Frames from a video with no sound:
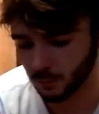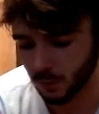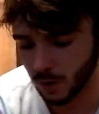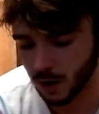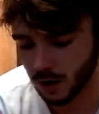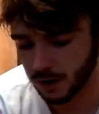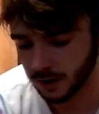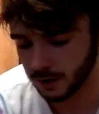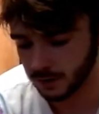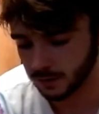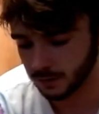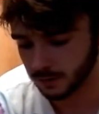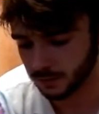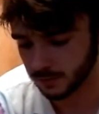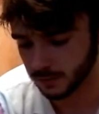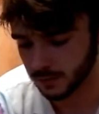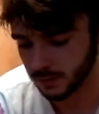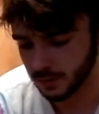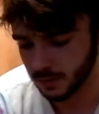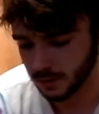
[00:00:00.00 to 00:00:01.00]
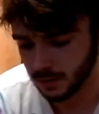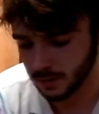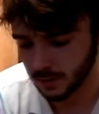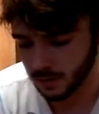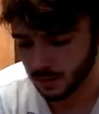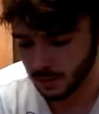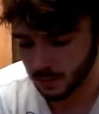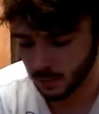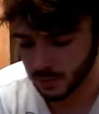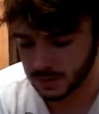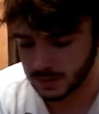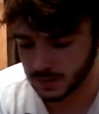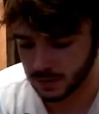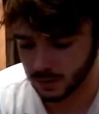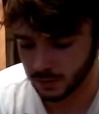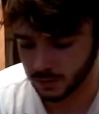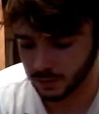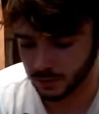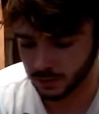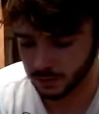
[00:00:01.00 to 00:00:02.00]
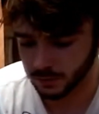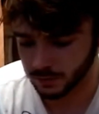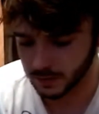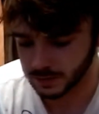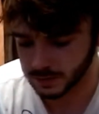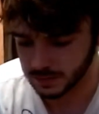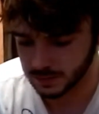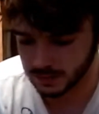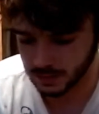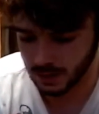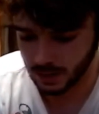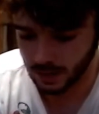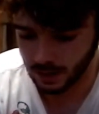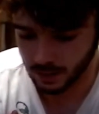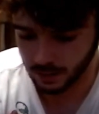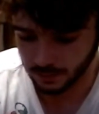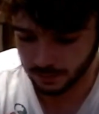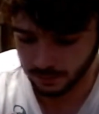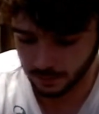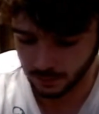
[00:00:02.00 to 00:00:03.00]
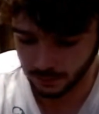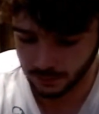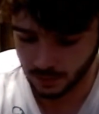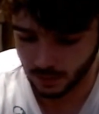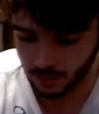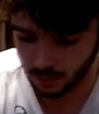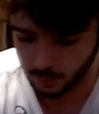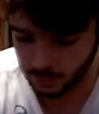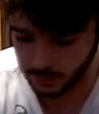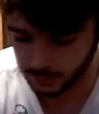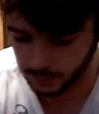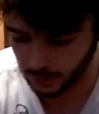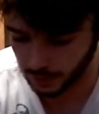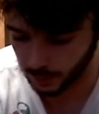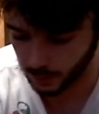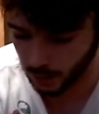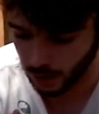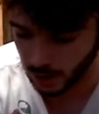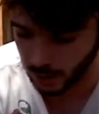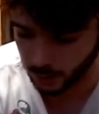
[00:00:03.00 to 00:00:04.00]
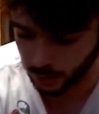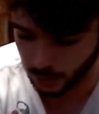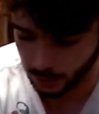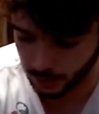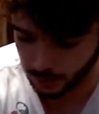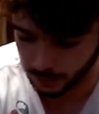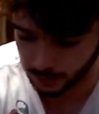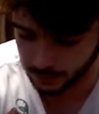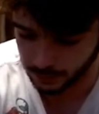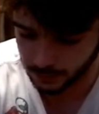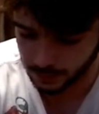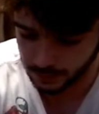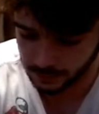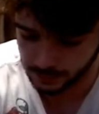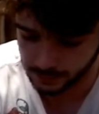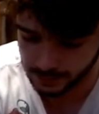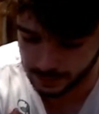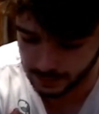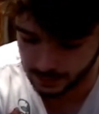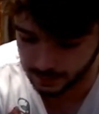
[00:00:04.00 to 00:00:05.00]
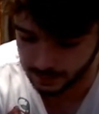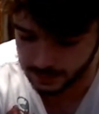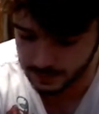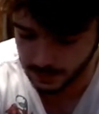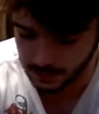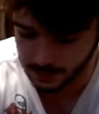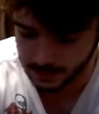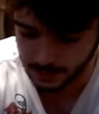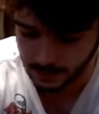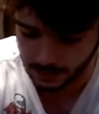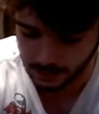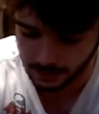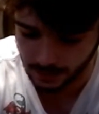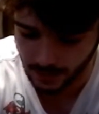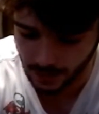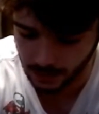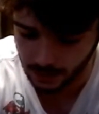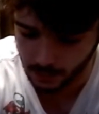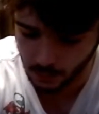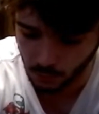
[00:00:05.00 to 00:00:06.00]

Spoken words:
rotting material that's full of carbon, like paper, leaves, things like that.